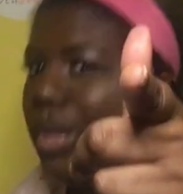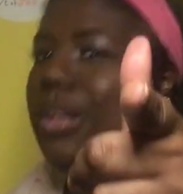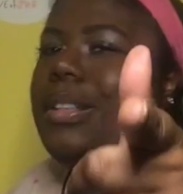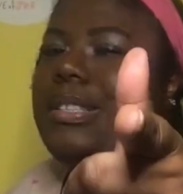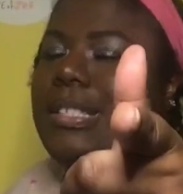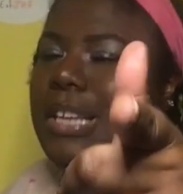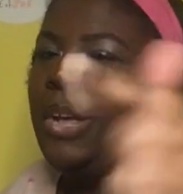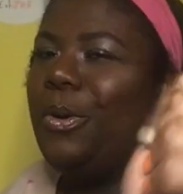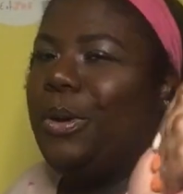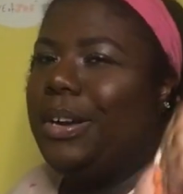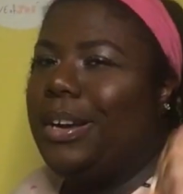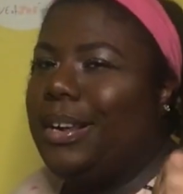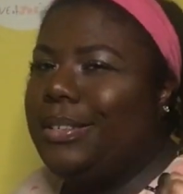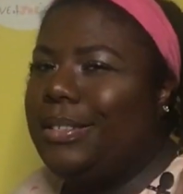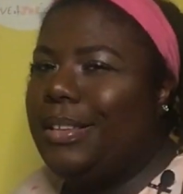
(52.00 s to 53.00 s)
Stay
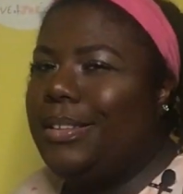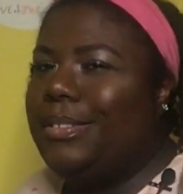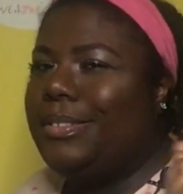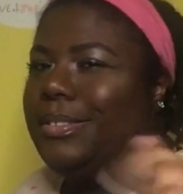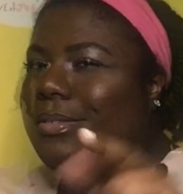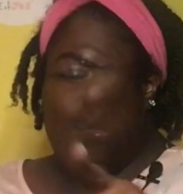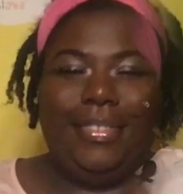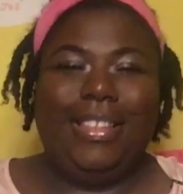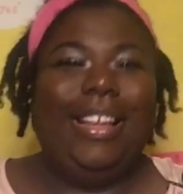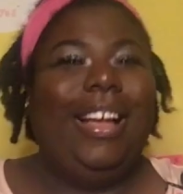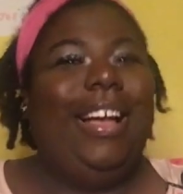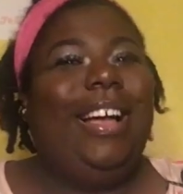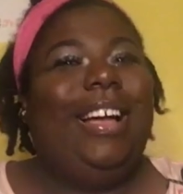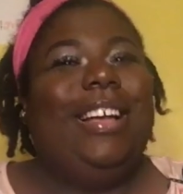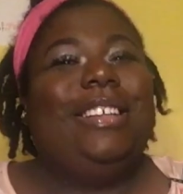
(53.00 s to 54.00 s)
organized, kids.
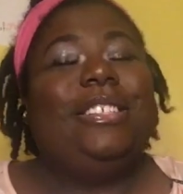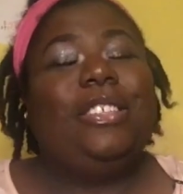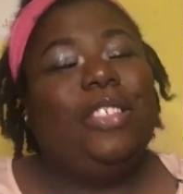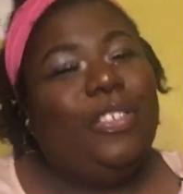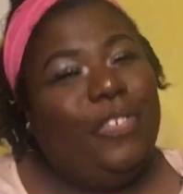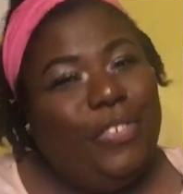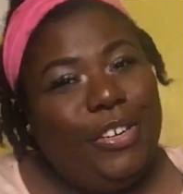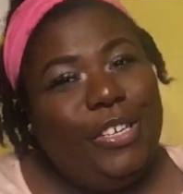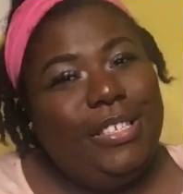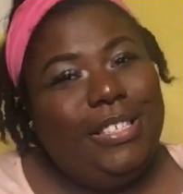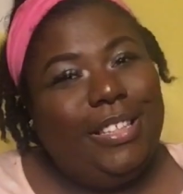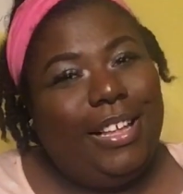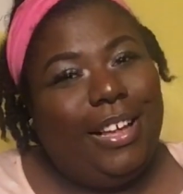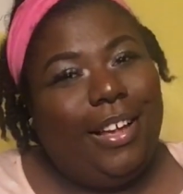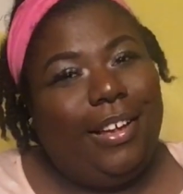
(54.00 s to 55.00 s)
So the first
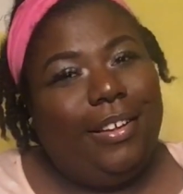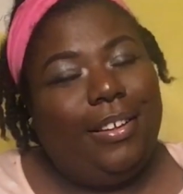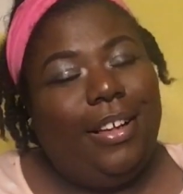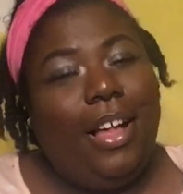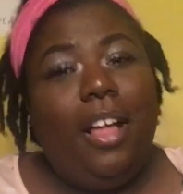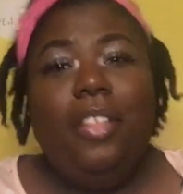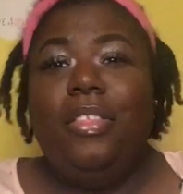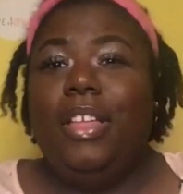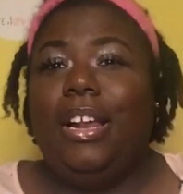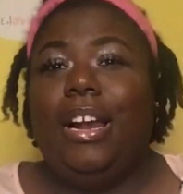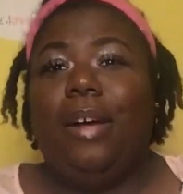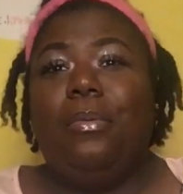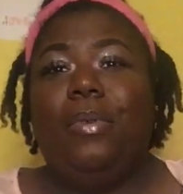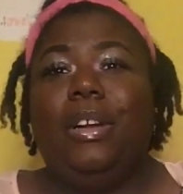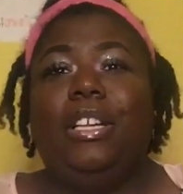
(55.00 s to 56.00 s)
thing that
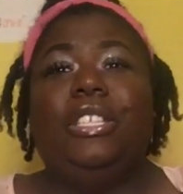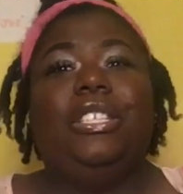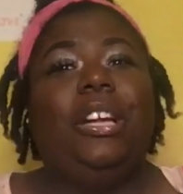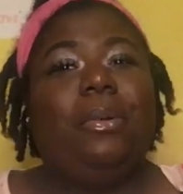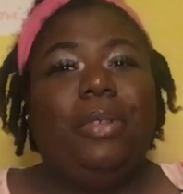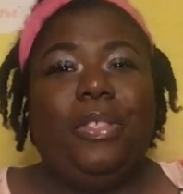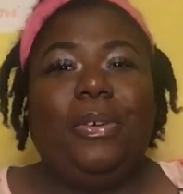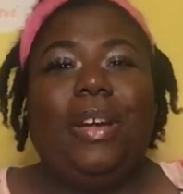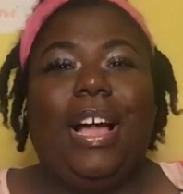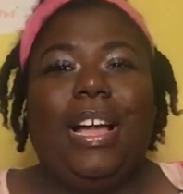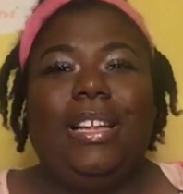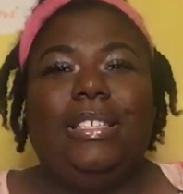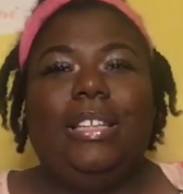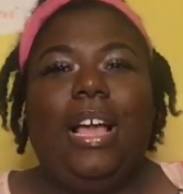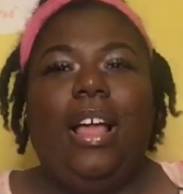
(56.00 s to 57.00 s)
I want to share with you
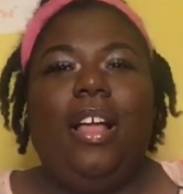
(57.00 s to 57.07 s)
guys